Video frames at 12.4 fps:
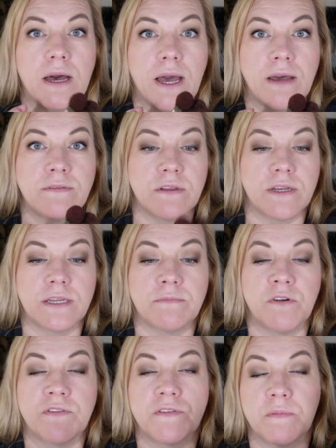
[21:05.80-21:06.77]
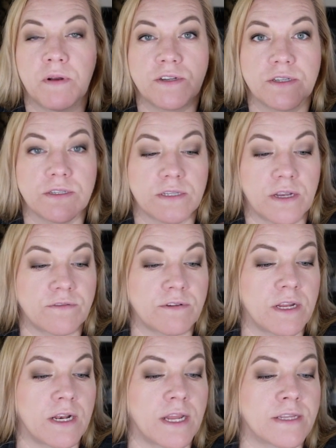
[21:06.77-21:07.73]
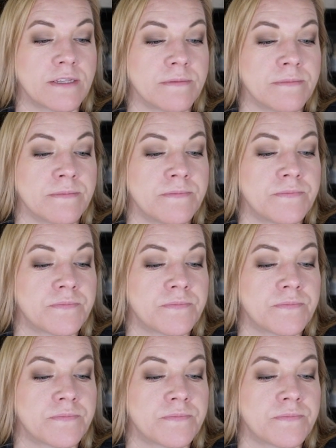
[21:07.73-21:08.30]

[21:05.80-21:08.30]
have a look at Morphe brushes. I really like them.